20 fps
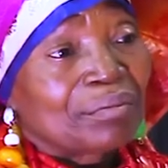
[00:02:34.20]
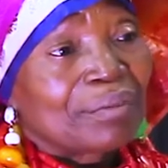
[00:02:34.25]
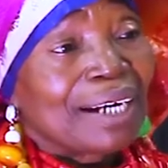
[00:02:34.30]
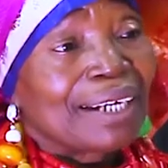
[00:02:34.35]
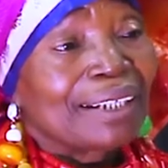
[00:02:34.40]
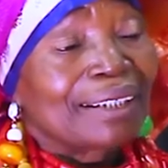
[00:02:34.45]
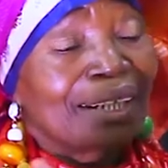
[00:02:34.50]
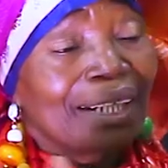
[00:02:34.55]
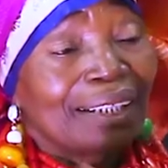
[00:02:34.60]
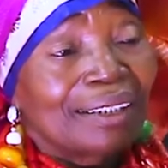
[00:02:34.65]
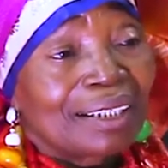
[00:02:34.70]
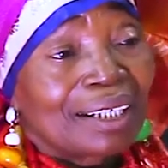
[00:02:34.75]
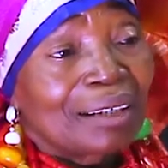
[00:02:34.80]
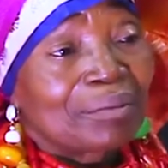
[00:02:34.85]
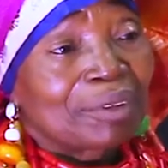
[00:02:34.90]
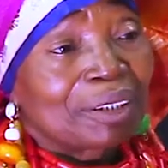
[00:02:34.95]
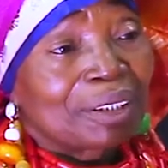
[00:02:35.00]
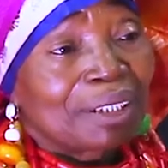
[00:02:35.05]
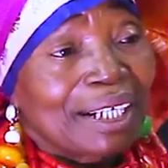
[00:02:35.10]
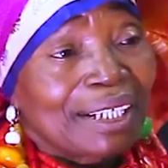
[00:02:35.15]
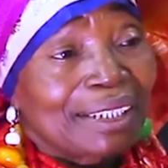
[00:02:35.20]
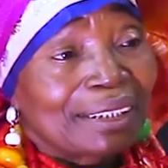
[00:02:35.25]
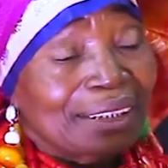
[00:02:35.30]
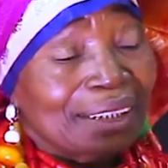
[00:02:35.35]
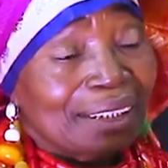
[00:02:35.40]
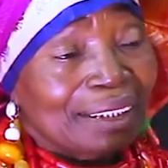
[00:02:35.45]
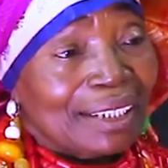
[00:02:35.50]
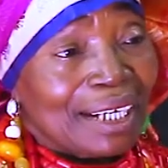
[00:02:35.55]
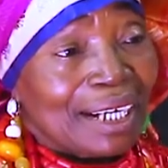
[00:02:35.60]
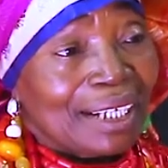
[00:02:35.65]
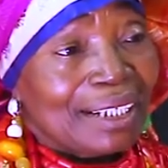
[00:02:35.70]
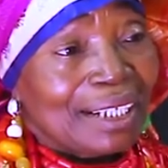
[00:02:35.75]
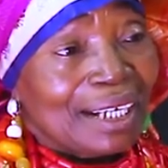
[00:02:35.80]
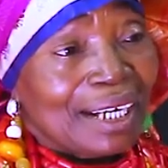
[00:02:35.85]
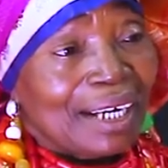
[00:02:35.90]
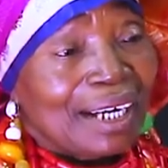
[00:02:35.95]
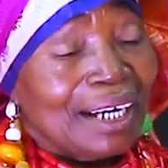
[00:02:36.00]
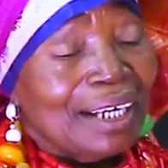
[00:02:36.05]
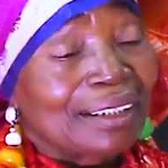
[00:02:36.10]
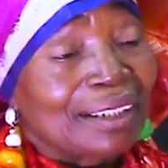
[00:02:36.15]
My great-grandmother is a
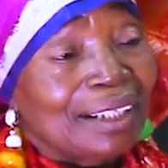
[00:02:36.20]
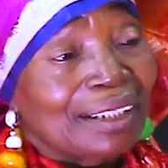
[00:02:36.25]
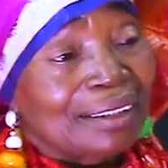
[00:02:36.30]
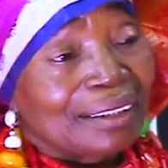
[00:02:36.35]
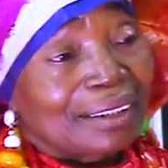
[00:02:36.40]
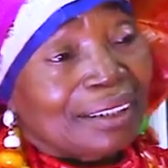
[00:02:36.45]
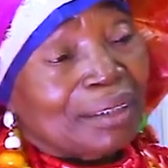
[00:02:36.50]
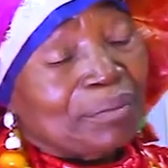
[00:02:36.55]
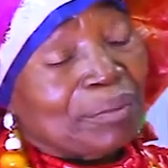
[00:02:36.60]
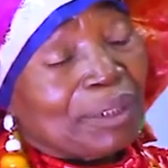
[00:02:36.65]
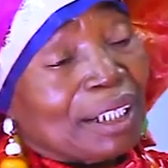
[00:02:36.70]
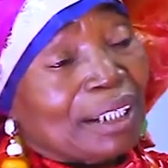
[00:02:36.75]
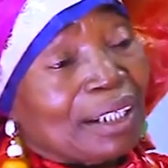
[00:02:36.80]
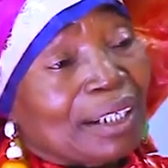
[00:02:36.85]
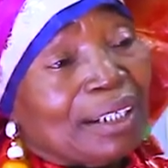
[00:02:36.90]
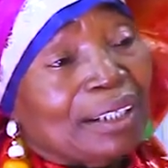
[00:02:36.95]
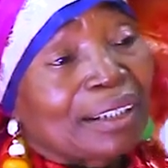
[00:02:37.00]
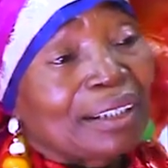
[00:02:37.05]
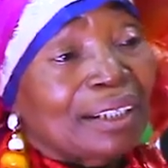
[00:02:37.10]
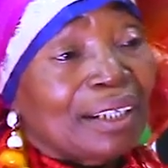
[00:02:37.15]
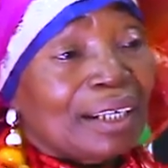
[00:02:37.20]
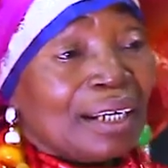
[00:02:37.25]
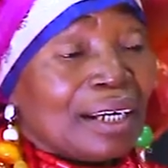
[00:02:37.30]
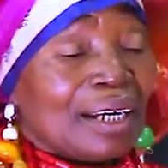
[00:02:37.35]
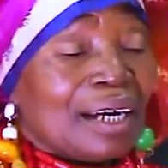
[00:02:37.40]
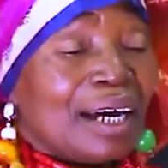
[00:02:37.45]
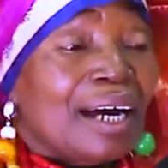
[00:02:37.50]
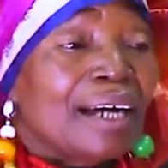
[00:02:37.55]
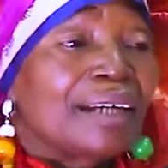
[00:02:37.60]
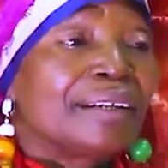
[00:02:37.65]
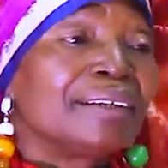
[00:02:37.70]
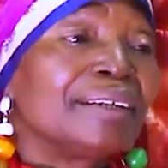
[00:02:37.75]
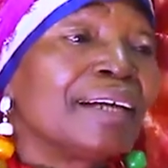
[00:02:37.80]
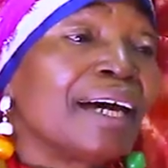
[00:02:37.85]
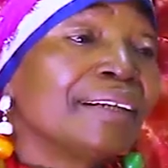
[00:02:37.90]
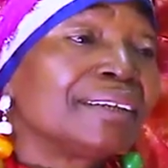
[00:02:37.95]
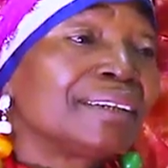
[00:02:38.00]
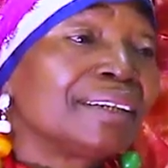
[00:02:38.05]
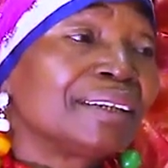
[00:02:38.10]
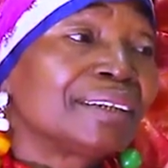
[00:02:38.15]
dyer and a dire maker. And
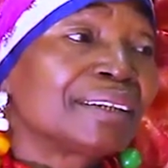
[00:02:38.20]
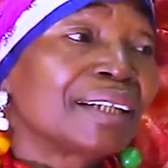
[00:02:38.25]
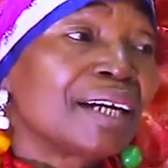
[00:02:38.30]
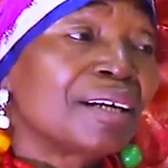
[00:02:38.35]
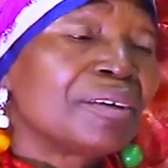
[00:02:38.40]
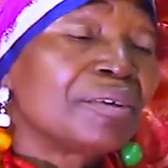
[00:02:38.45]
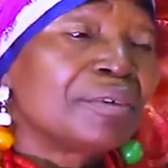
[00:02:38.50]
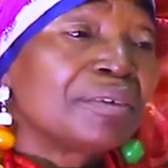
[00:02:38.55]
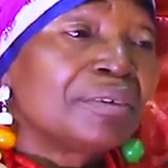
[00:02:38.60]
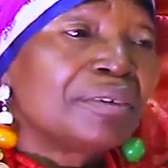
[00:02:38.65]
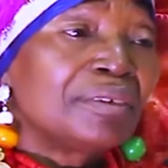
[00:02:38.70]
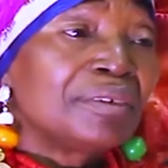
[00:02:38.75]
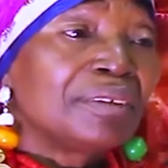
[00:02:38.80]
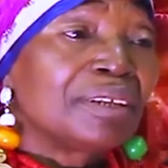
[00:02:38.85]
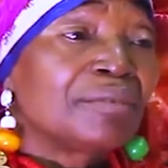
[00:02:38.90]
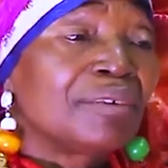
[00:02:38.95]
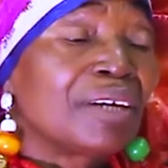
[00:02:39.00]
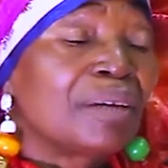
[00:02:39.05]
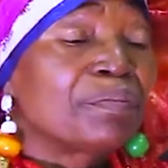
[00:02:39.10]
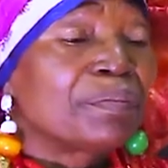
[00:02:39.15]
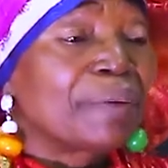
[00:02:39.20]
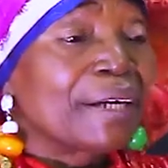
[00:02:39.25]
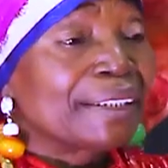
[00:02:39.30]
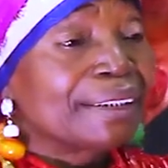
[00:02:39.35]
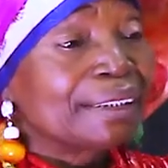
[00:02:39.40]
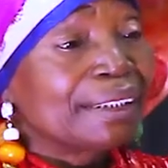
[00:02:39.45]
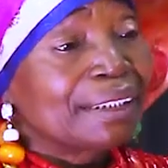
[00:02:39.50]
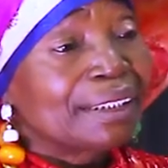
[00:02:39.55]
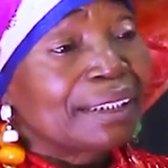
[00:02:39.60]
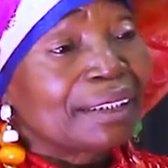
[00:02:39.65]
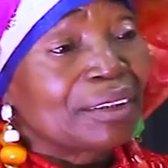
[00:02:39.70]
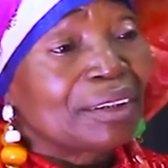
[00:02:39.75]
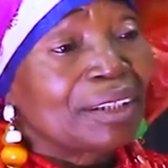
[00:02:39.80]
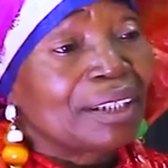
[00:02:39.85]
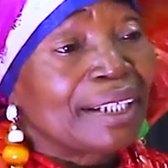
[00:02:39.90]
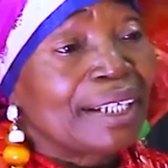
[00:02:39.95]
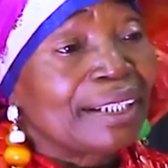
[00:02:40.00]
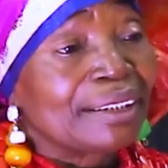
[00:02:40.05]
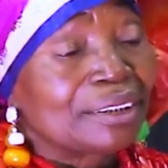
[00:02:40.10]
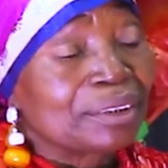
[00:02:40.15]
that is how they were passing the
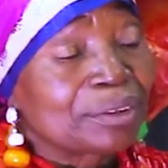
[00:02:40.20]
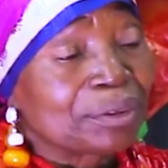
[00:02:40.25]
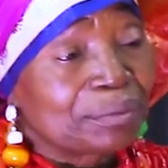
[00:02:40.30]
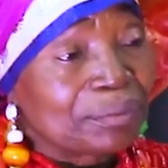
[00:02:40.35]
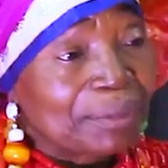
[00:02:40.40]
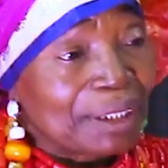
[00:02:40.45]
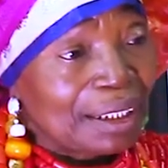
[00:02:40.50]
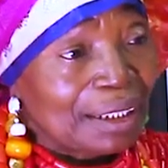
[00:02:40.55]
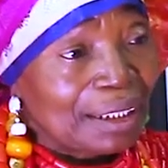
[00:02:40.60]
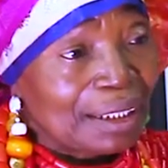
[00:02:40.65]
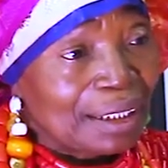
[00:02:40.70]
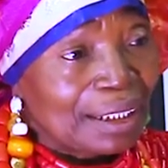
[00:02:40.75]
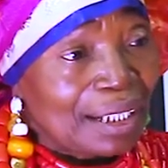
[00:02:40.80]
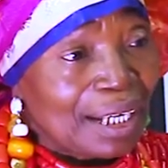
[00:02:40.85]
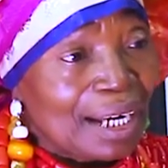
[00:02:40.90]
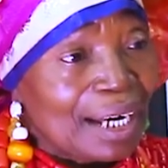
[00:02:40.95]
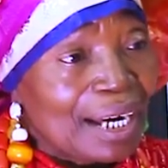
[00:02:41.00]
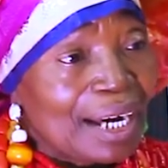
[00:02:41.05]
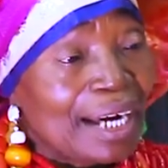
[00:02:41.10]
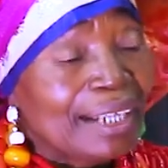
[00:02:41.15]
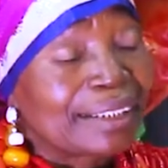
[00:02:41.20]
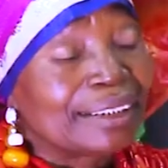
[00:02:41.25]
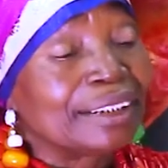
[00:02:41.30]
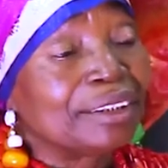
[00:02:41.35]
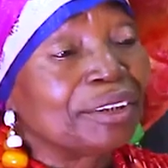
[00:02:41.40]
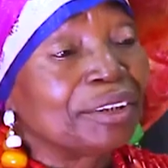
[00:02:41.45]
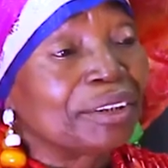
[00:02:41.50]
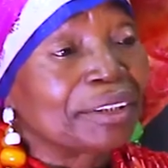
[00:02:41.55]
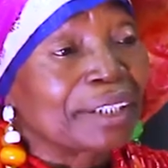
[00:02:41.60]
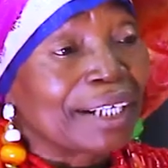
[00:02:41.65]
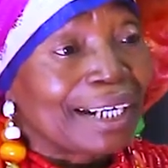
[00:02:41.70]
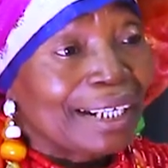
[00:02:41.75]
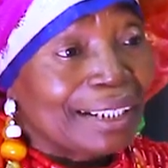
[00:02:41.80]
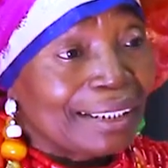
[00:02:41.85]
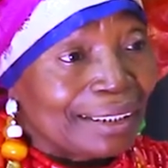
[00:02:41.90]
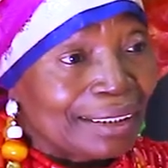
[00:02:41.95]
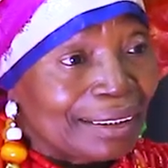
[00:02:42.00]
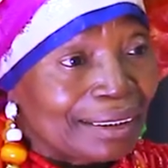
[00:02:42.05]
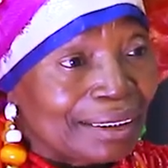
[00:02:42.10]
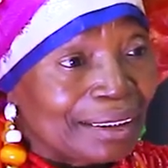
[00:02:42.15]
knowledge to me at the
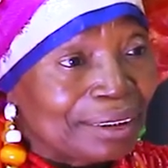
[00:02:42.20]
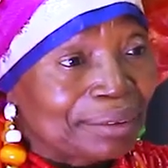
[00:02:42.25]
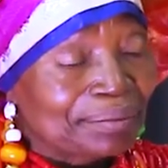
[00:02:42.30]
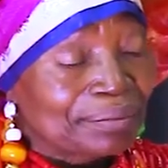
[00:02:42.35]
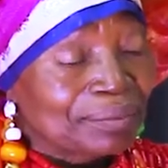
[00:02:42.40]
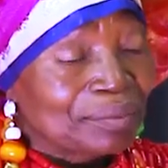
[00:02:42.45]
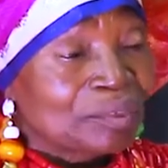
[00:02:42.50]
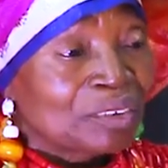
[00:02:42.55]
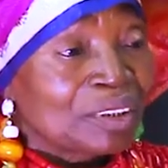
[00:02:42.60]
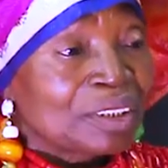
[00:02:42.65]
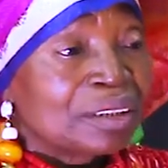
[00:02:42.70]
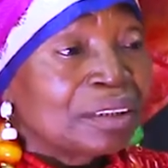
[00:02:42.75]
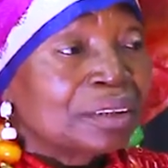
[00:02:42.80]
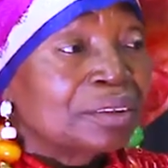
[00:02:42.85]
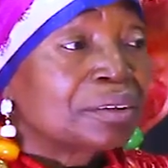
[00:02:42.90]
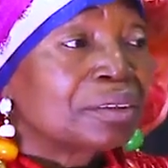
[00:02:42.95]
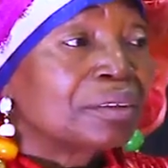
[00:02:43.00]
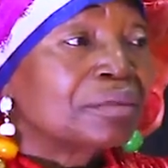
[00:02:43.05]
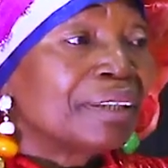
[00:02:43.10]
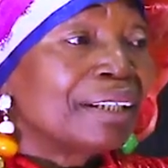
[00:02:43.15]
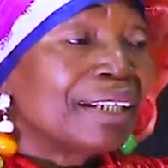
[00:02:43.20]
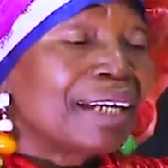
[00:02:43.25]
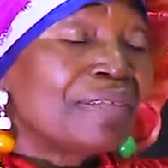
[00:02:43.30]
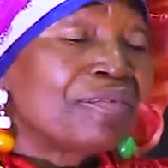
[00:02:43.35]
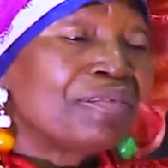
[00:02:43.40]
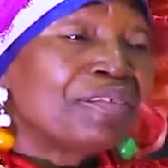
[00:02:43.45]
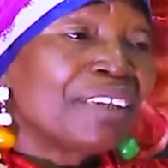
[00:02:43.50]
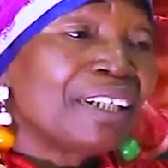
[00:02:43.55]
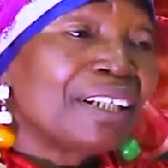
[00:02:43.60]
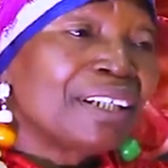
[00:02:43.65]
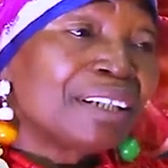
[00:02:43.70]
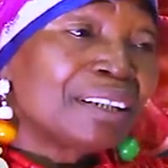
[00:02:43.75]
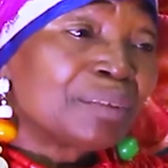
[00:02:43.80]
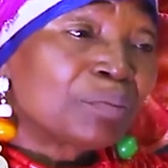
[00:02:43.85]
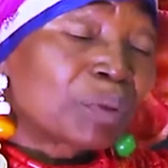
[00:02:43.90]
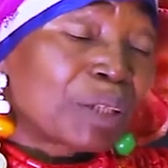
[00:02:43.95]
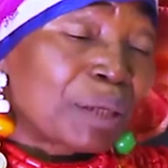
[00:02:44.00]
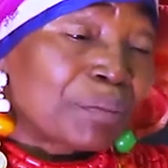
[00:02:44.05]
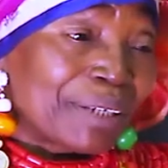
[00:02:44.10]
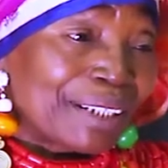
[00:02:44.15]
younger age. So when I
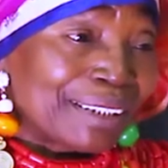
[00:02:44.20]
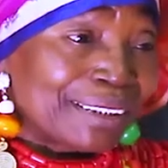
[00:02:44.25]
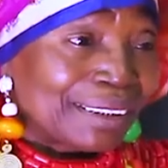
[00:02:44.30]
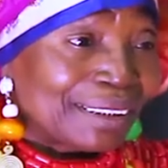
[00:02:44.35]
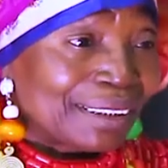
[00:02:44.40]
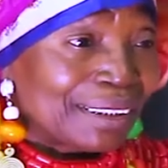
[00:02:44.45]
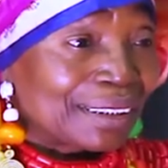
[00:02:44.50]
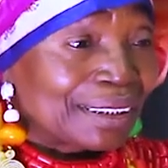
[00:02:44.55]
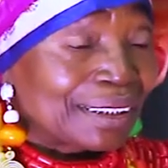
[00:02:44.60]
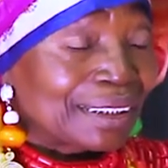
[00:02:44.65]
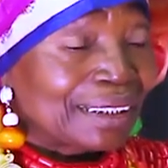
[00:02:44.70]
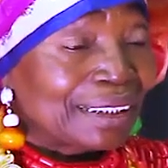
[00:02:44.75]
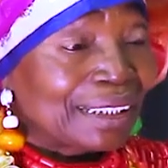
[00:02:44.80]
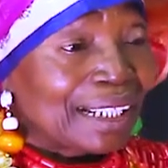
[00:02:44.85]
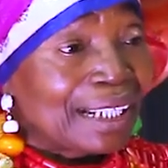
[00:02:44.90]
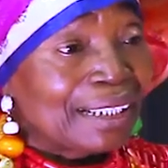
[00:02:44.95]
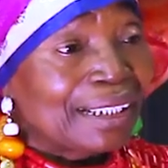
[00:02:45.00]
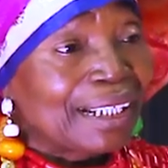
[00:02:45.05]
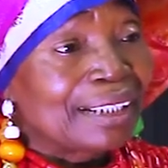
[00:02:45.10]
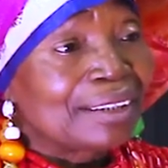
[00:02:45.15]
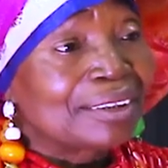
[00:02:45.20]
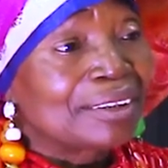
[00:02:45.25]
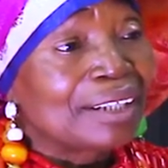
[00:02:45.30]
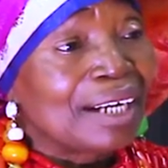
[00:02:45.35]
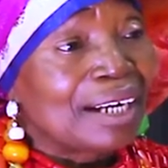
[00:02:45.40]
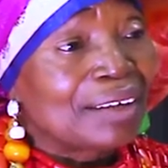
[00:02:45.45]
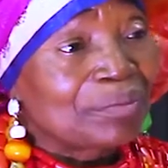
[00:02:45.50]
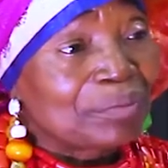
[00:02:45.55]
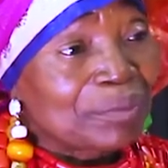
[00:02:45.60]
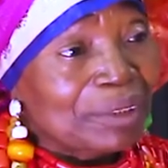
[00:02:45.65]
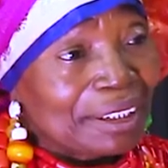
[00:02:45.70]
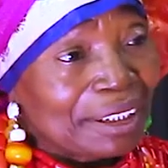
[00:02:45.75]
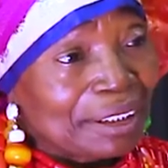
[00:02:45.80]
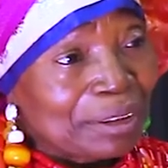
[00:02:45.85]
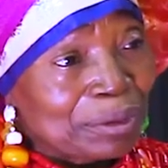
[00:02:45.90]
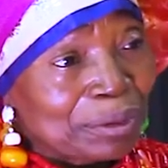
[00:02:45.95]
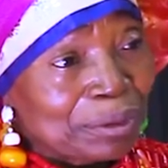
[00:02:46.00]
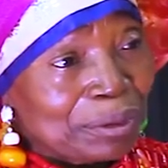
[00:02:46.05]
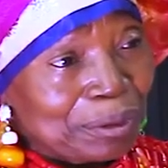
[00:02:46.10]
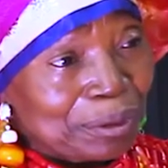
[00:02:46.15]
finished primary 6 and I don't have
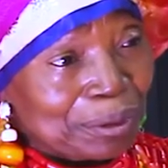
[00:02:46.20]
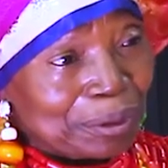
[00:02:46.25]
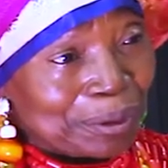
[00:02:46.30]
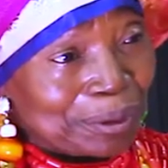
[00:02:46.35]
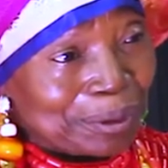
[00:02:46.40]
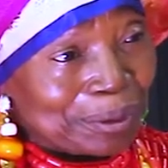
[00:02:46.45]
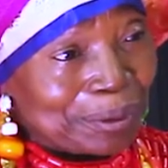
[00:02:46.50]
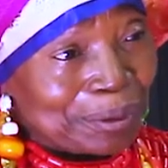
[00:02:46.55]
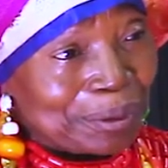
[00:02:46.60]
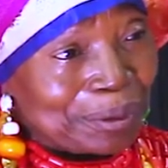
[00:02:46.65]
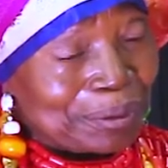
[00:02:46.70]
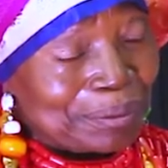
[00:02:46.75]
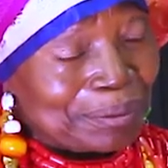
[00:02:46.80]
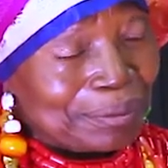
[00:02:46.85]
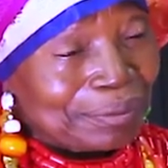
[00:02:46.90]
money to go to school,